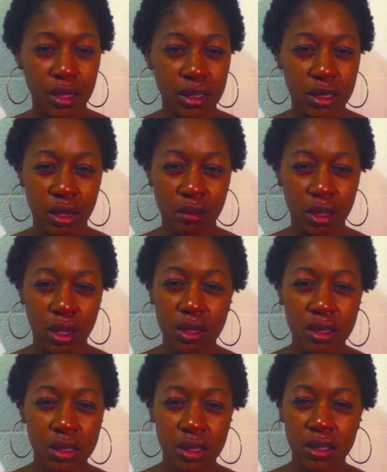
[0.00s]
eyes down other
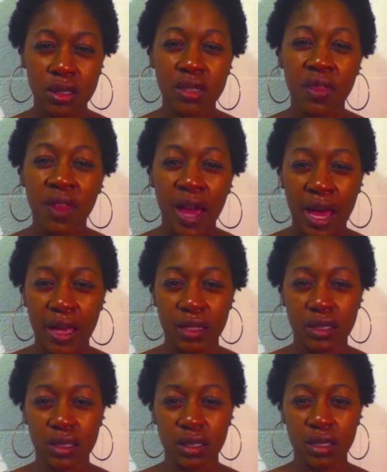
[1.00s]
sisters'
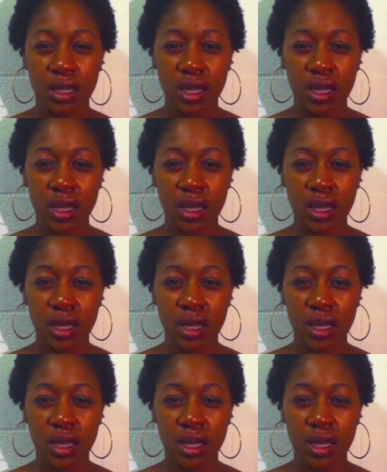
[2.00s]
thighs,